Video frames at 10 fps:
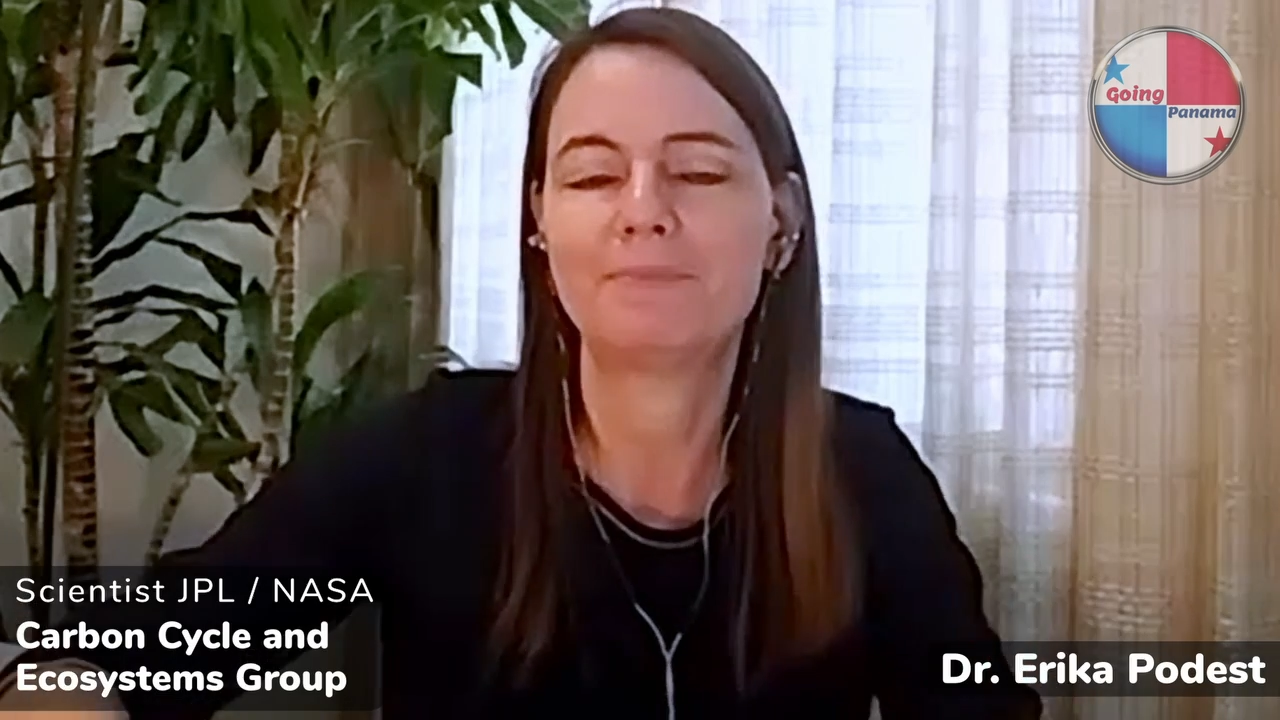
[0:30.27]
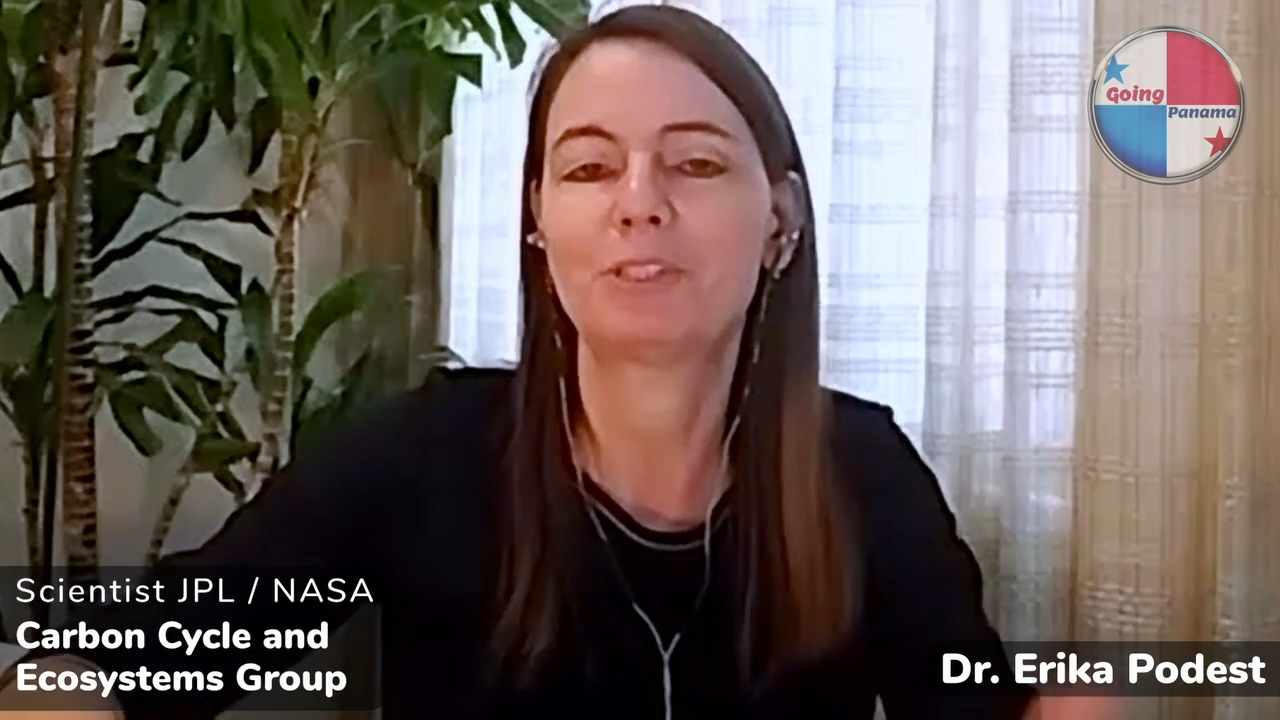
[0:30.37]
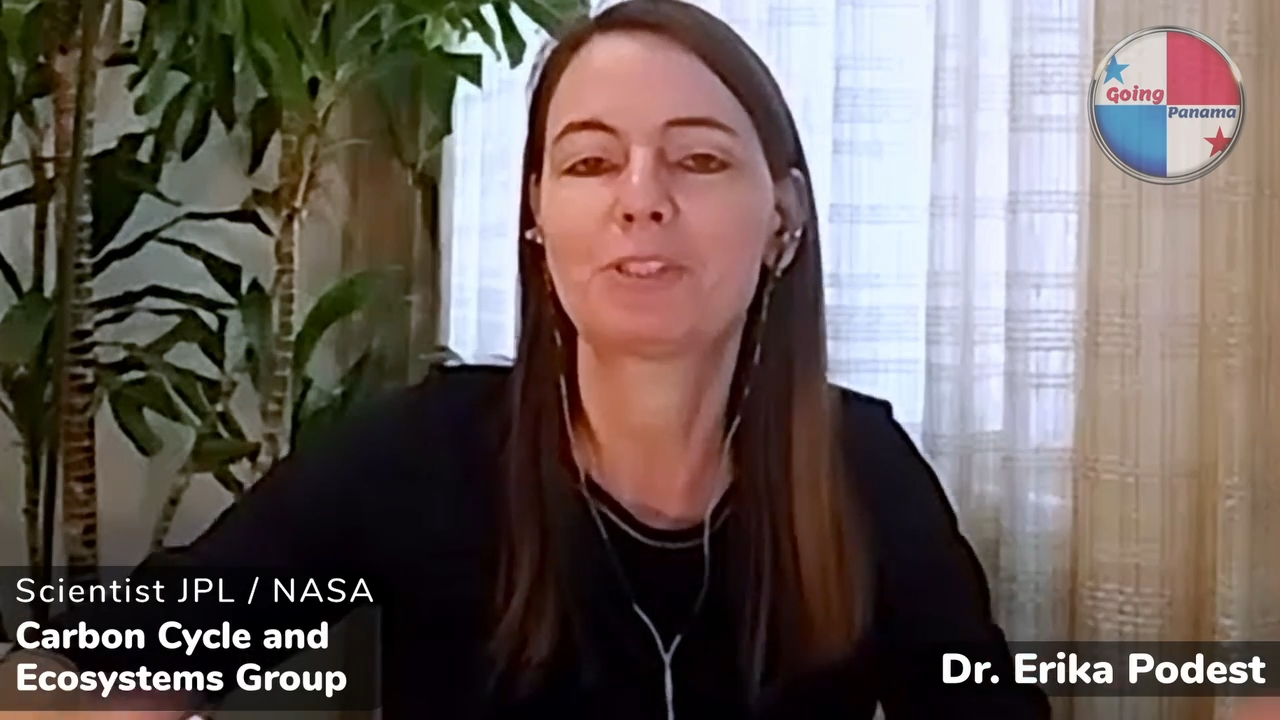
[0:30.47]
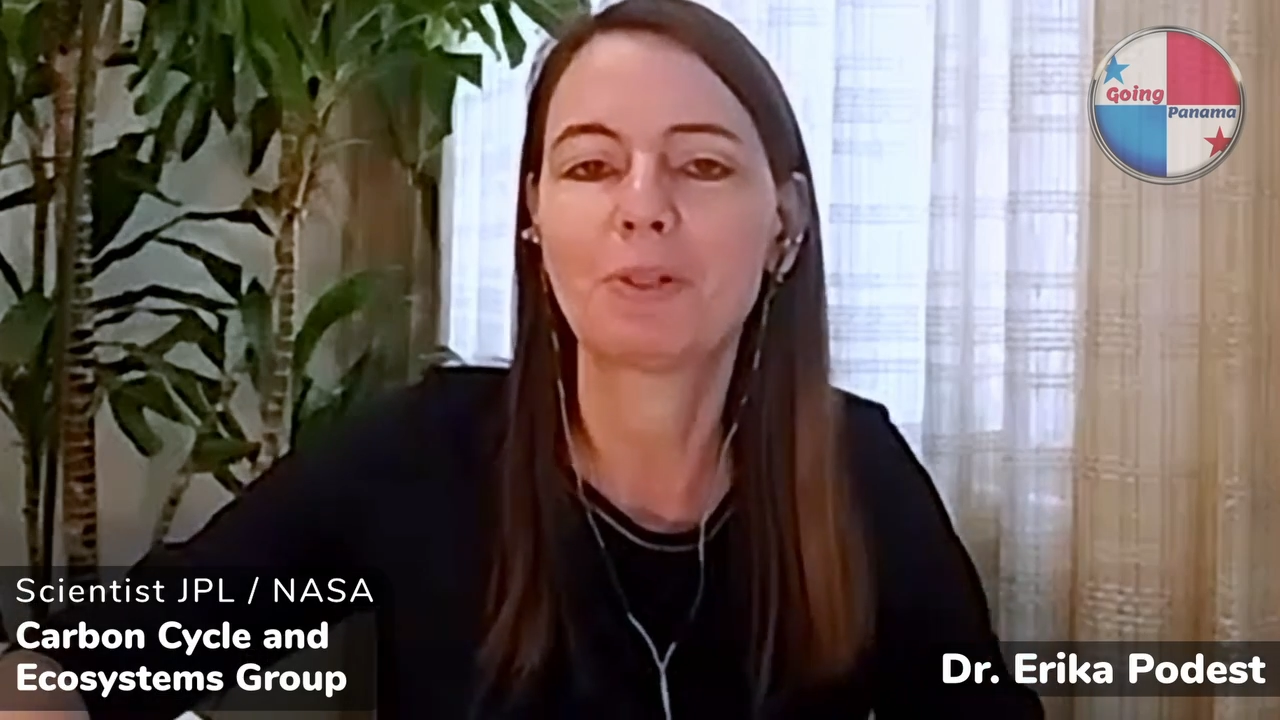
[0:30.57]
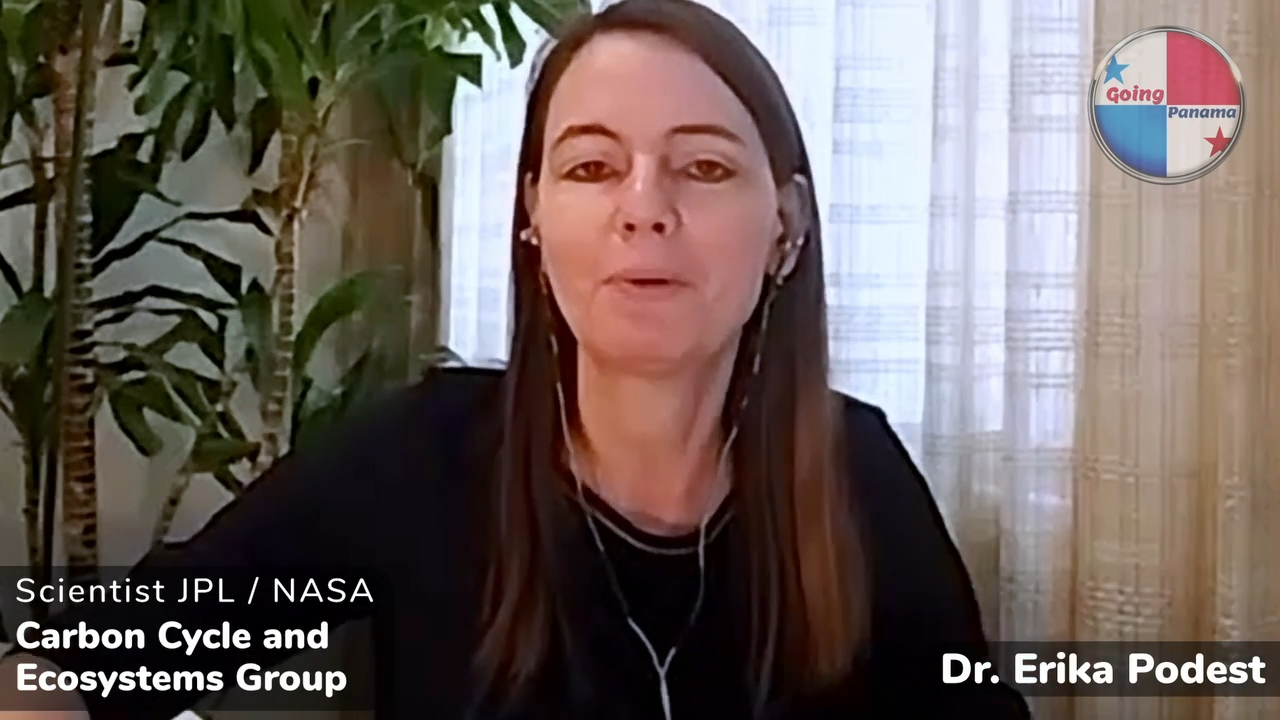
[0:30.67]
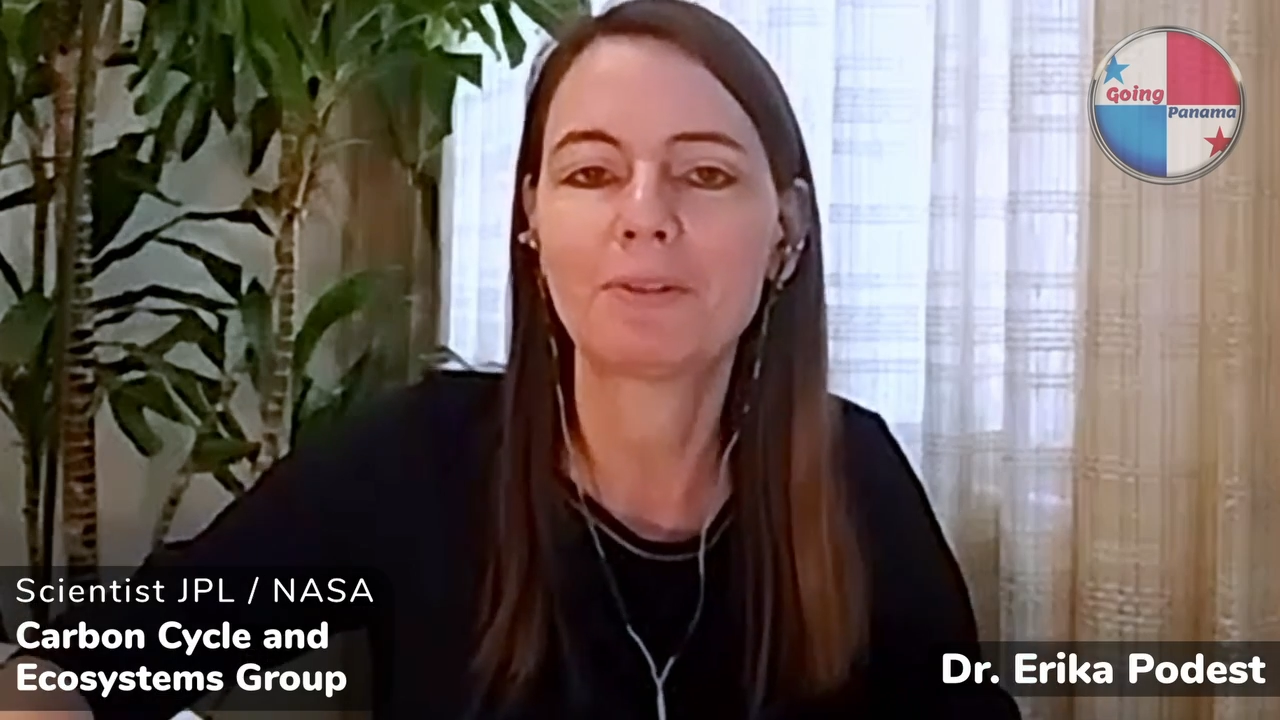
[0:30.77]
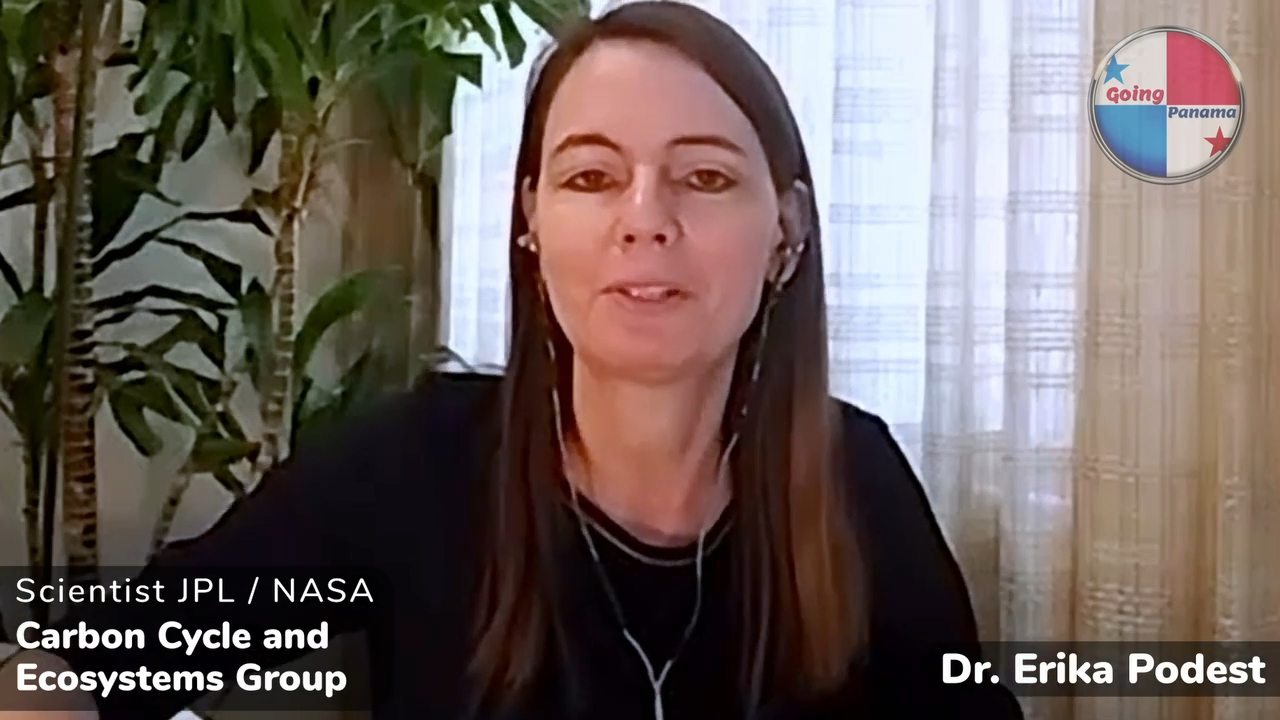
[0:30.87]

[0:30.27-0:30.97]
solar